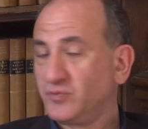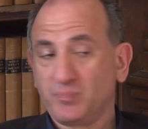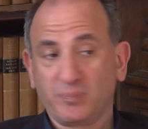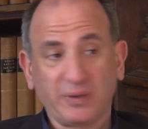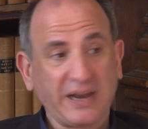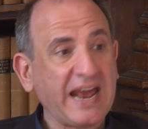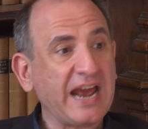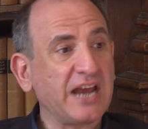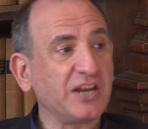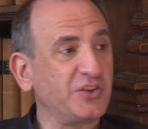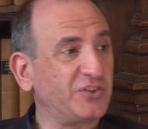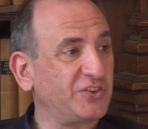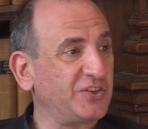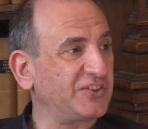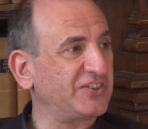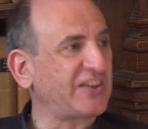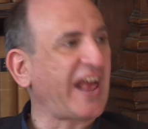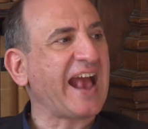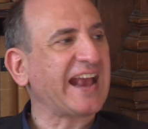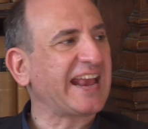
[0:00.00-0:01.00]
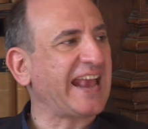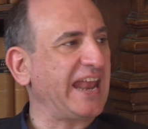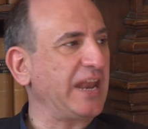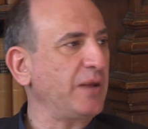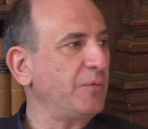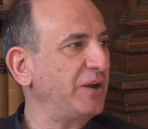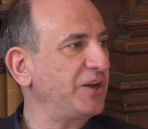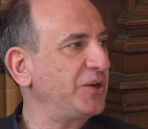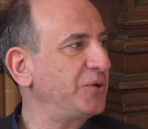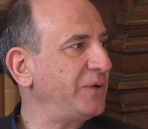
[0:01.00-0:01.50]
Blair used to sack
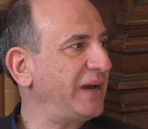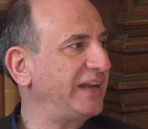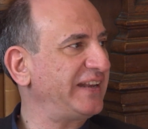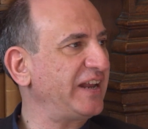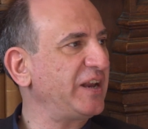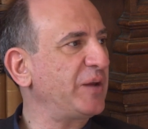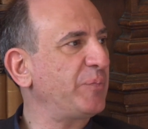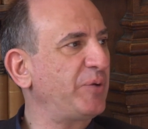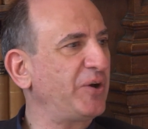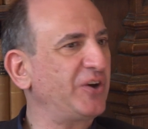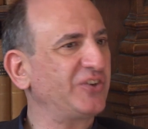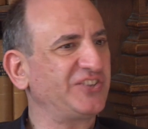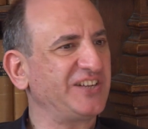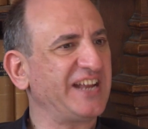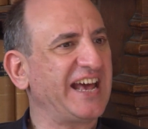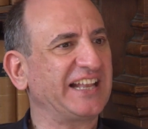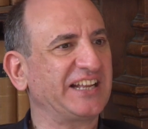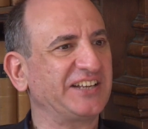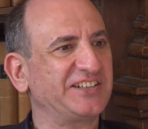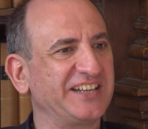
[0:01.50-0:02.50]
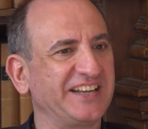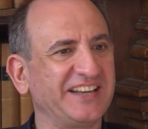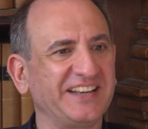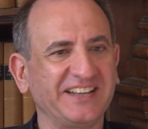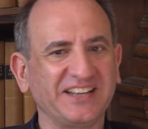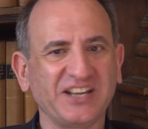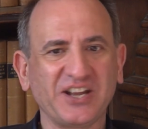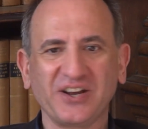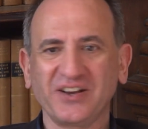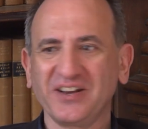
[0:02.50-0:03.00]
anyone who had any personality,
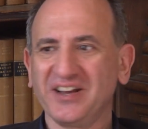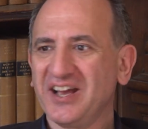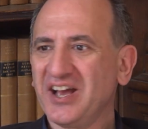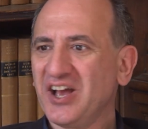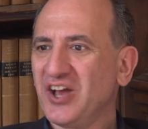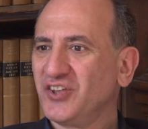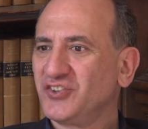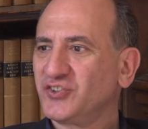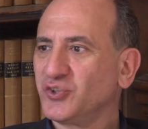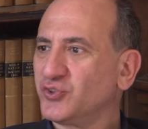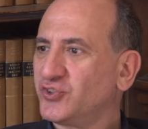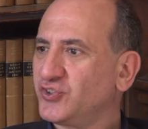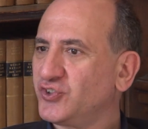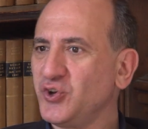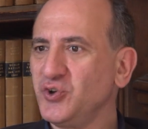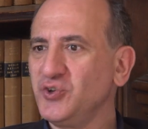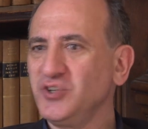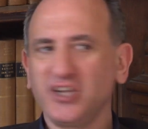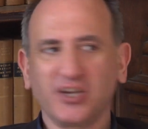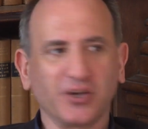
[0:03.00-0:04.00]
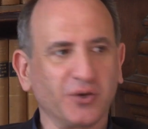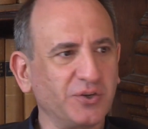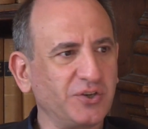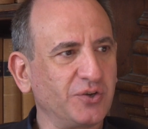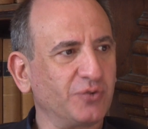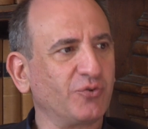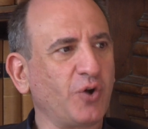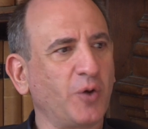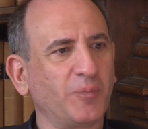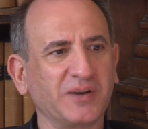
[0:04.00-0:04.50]
you know. So soon, you know,
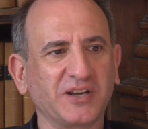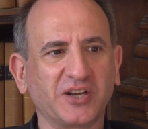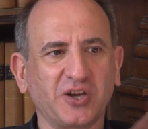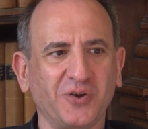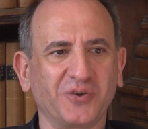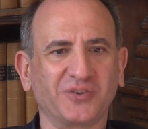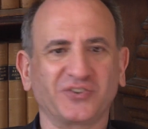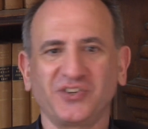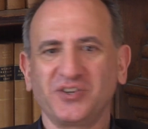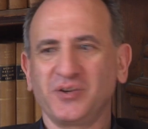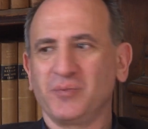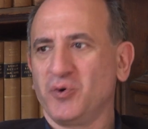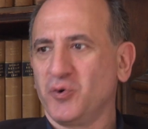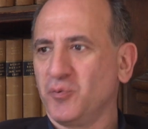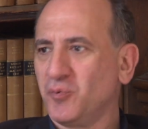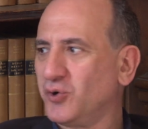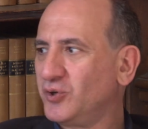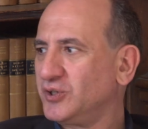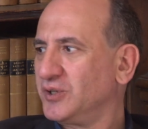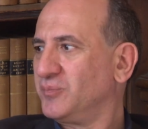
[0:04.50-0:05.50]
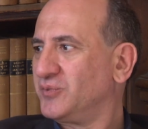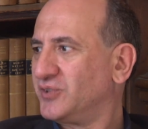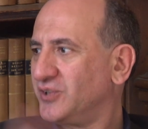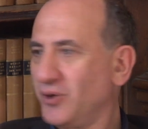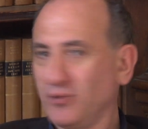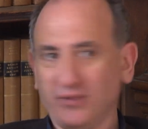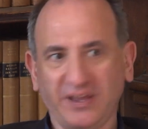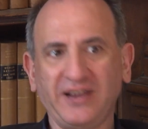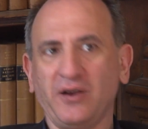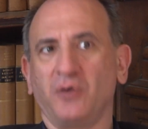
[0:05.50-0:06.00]
your Robin Cooks and your Mo Molums and
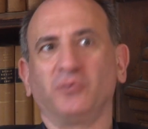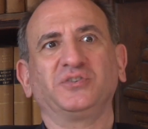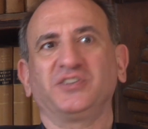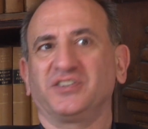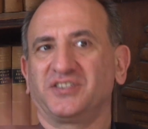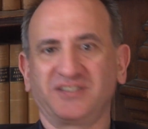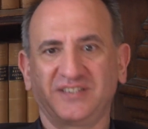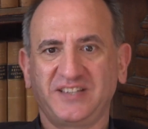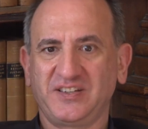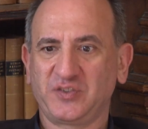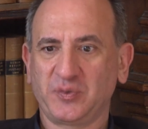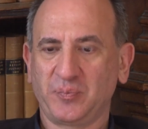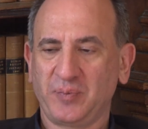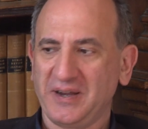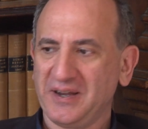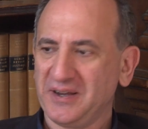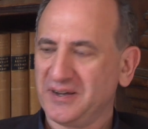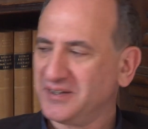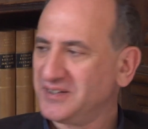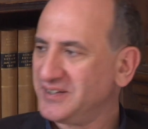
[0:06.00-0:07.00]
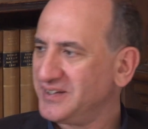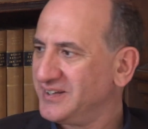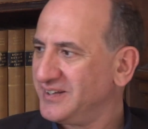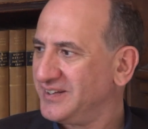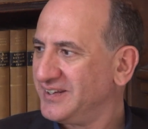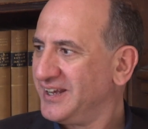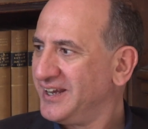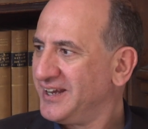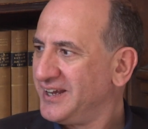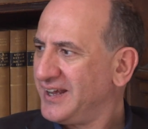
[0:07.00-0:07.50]
all, they all just disappeared
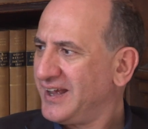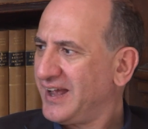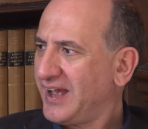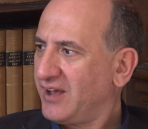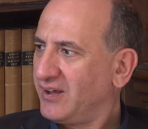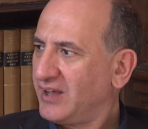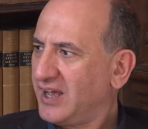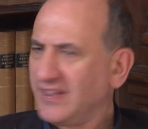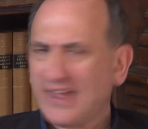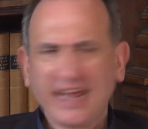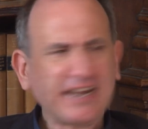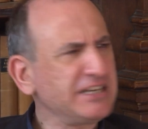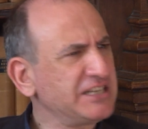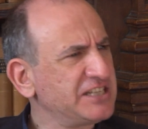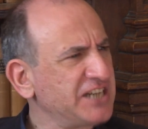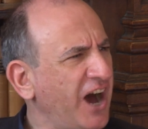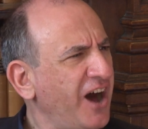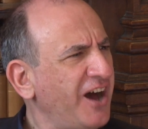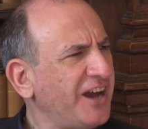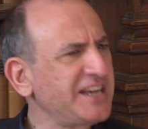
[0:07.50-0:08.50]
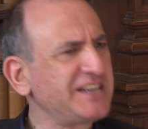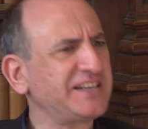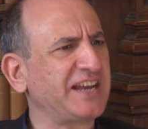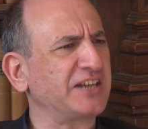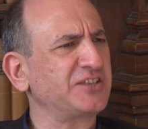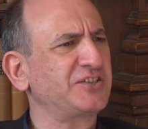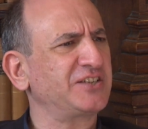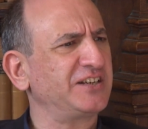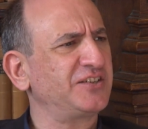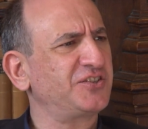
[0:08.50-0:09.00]
and and then died,
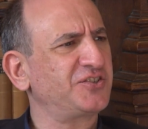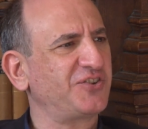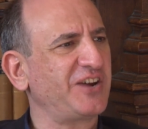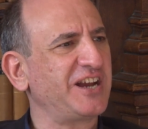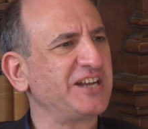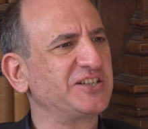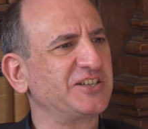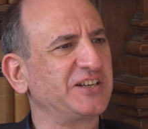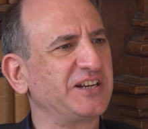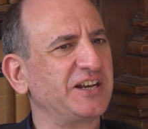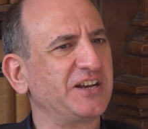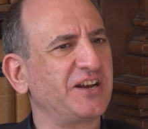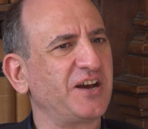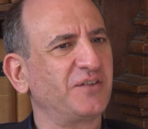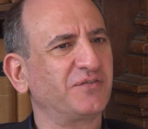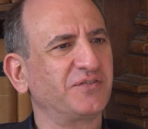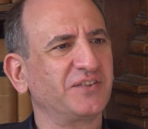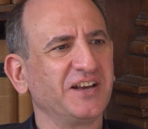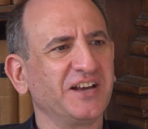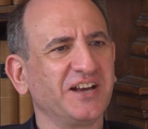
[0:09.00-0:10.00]
actually, strangely enough.